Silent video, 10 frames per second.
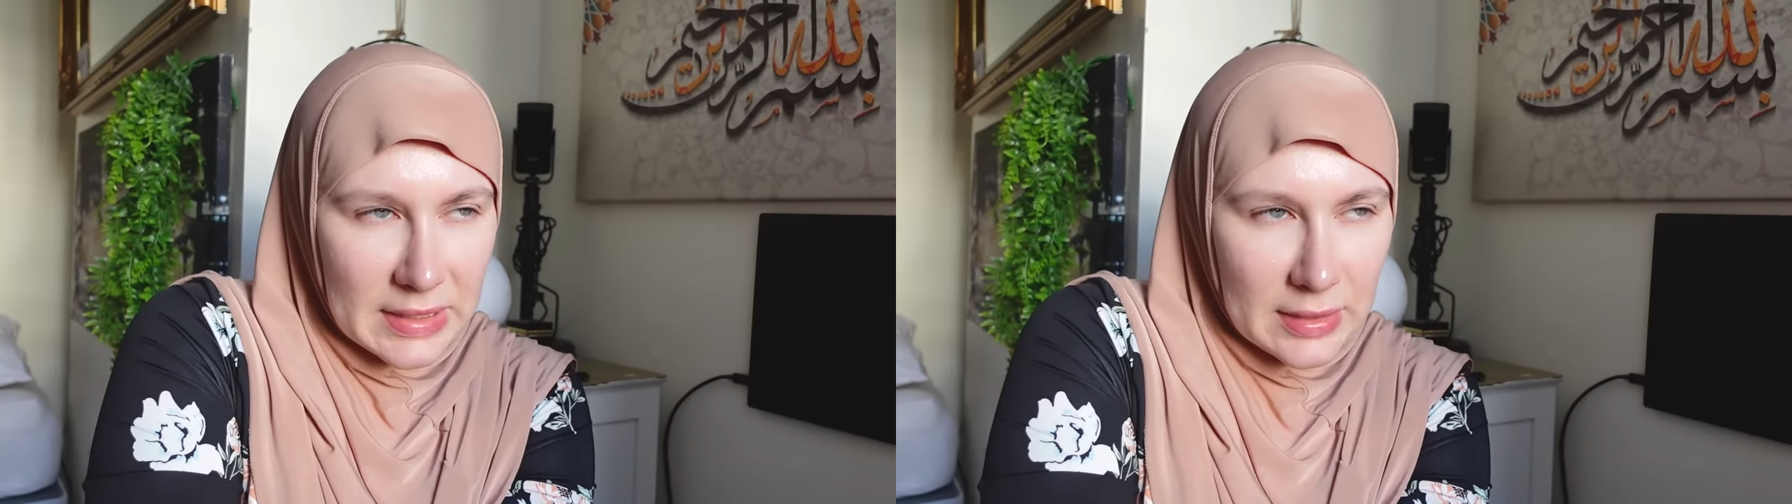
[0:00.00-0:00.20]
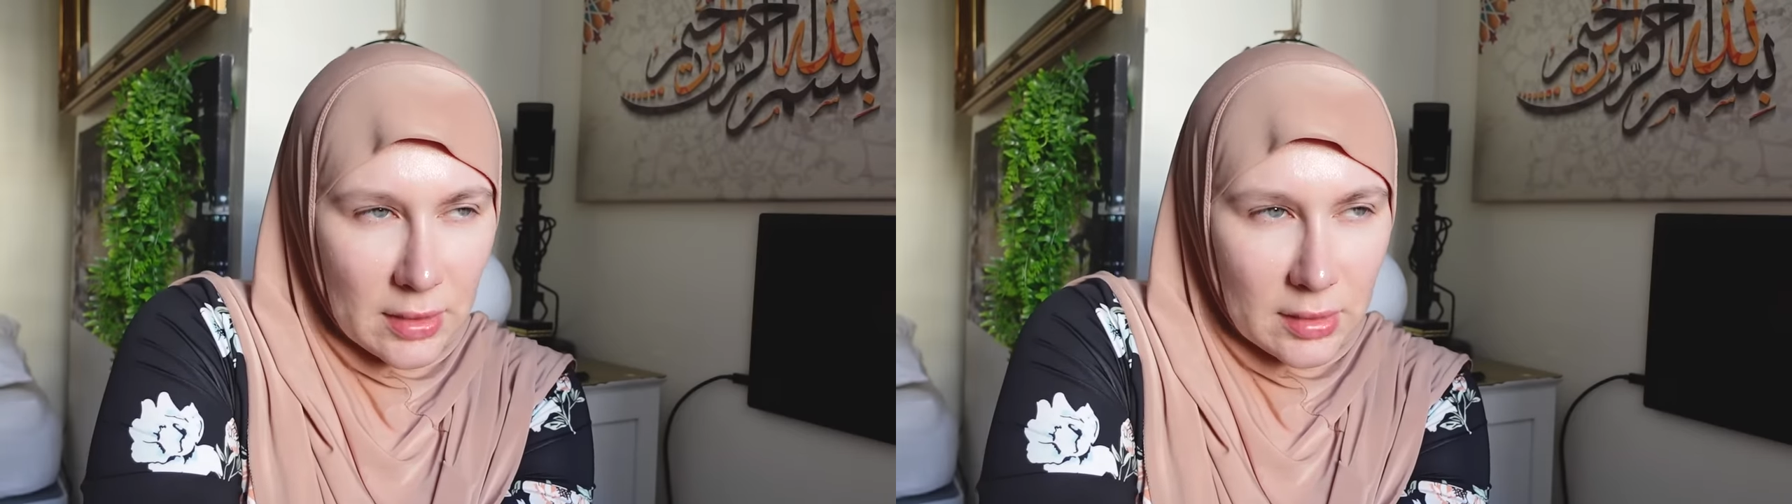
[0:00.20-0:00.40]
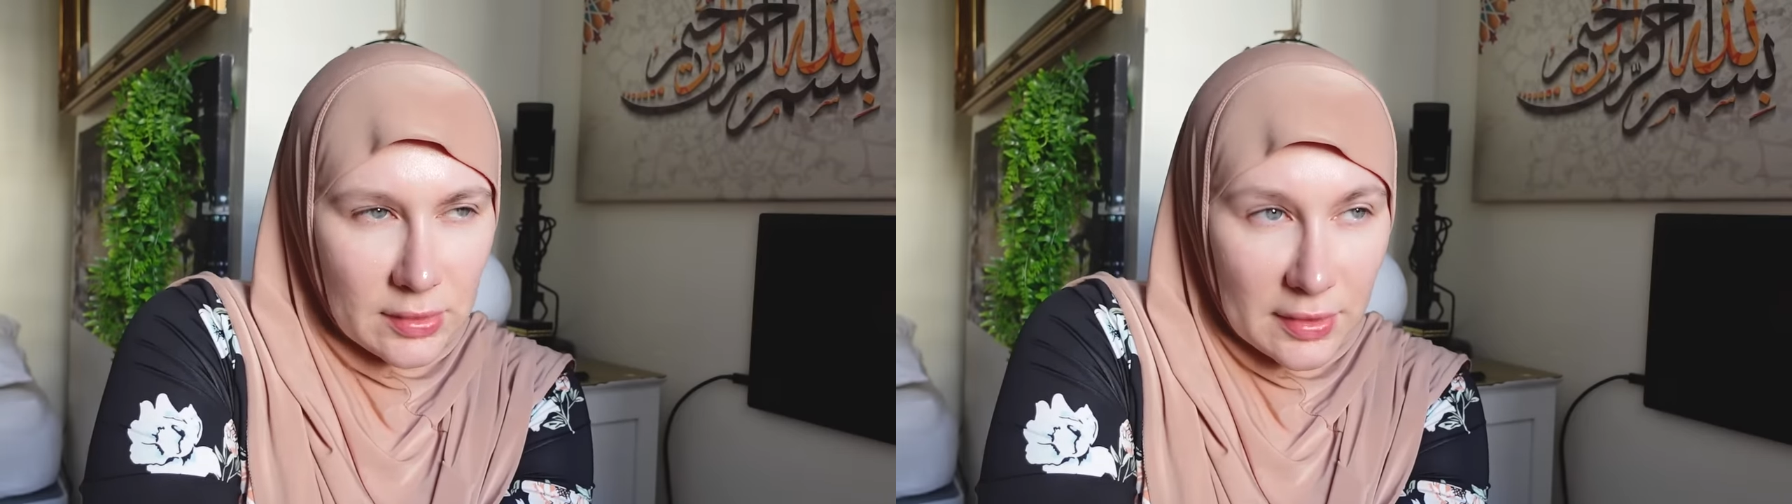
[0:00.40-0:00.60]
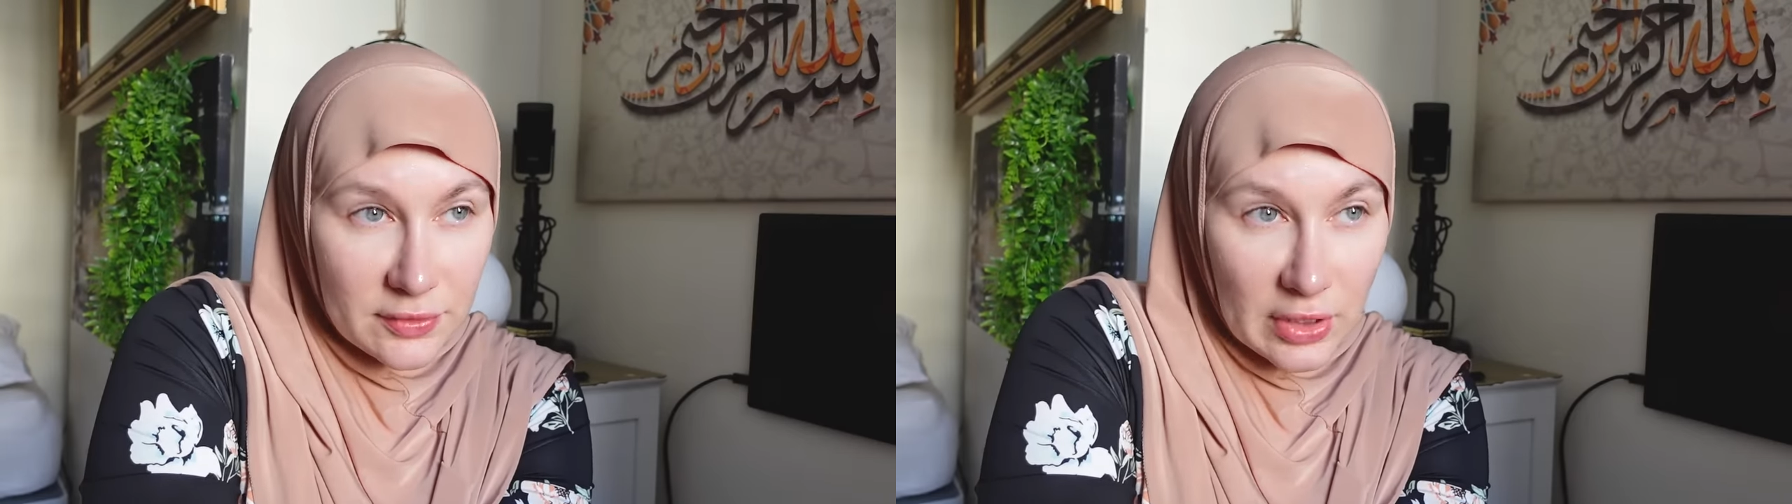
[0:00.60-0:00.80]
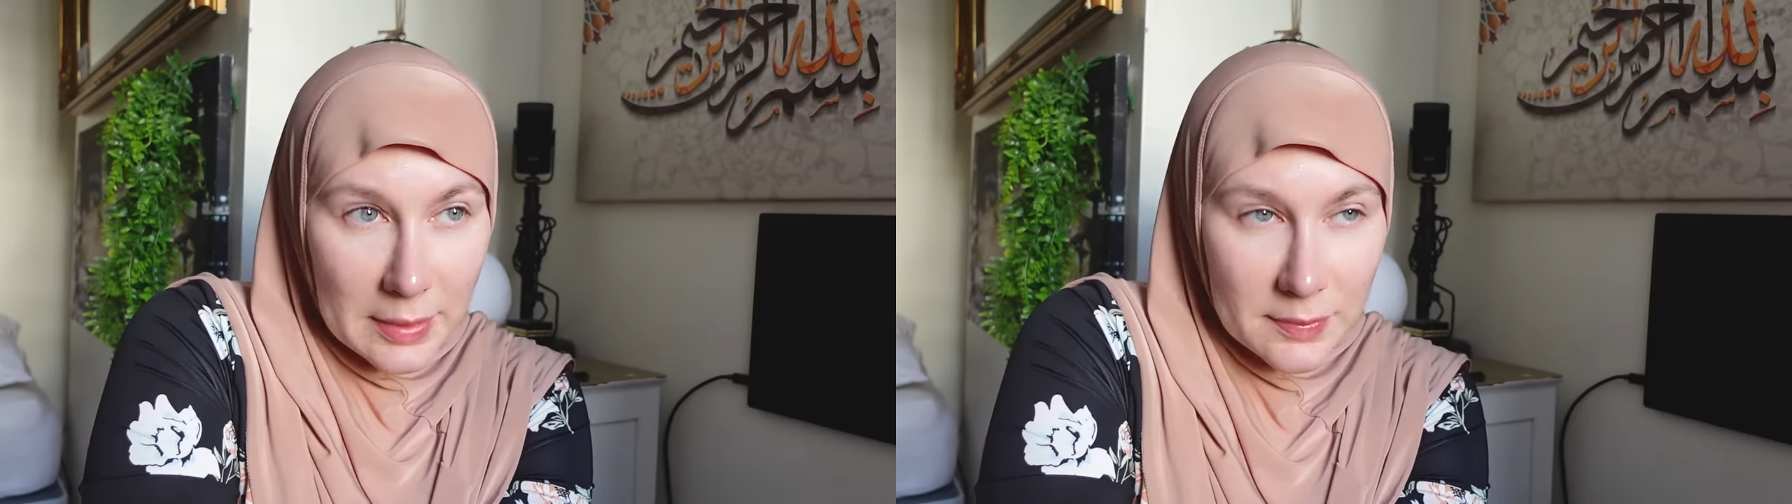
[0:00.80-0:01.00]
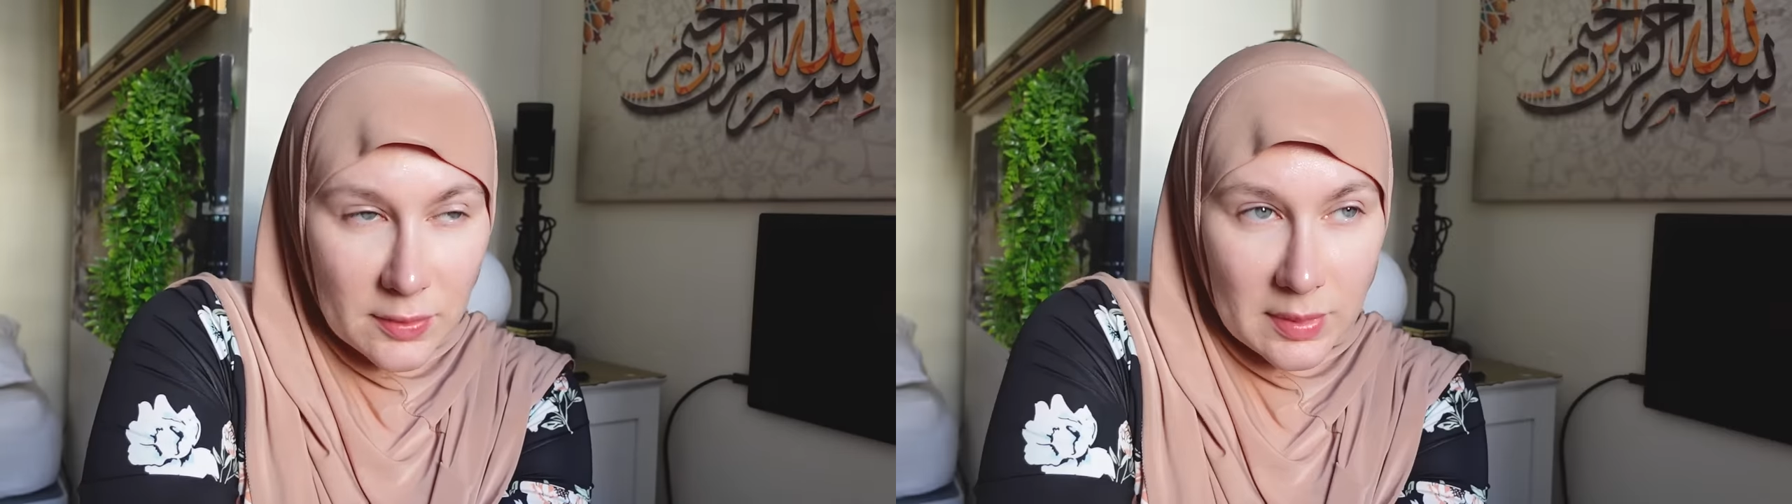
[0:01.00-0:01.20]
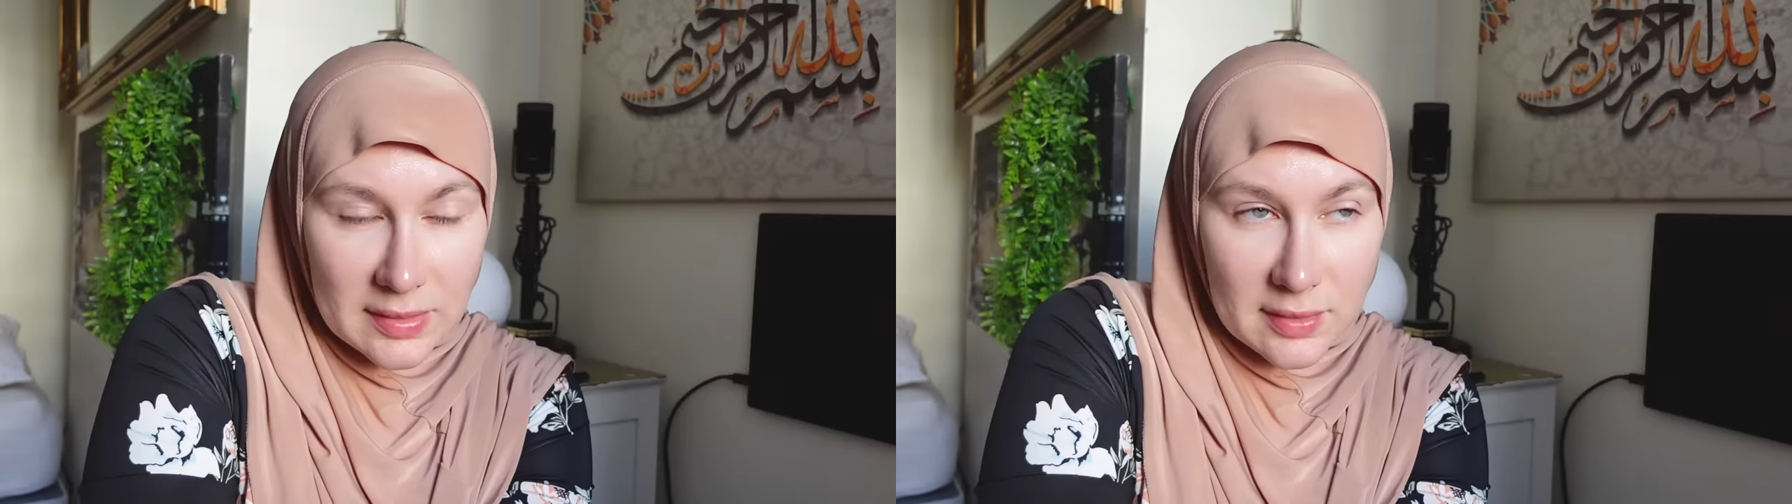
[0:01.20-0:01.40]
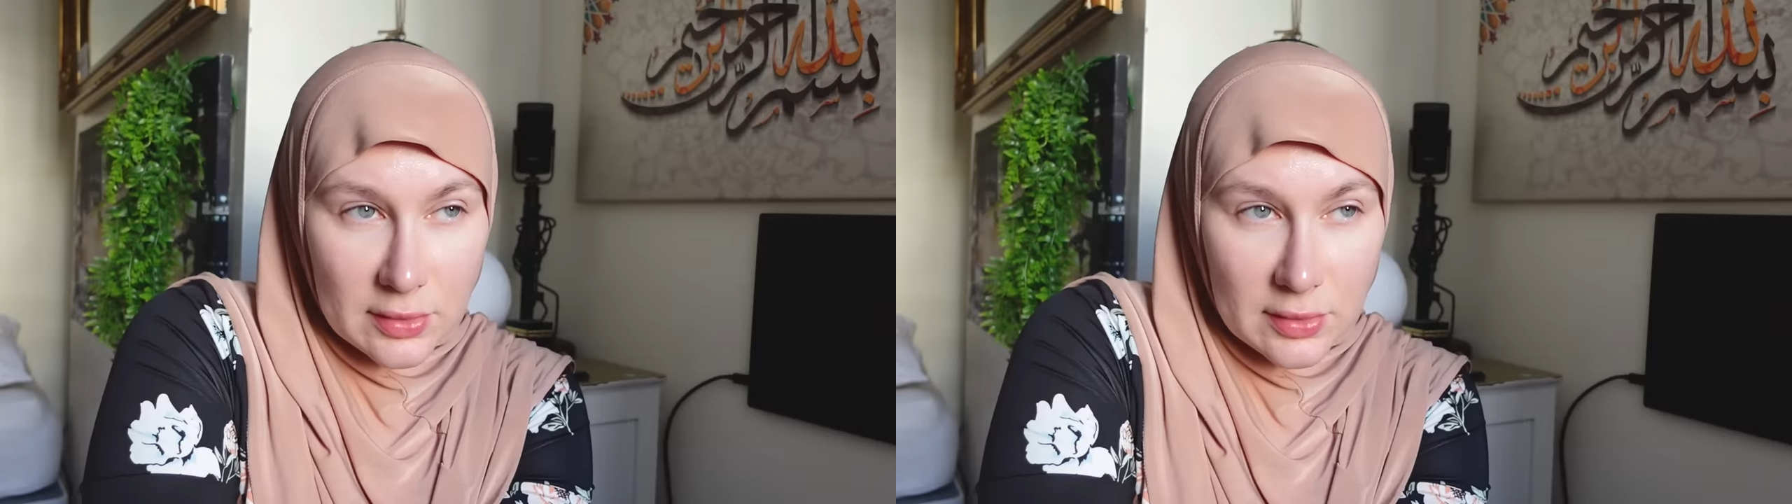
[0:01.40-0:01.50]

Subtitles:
in our tough times as well as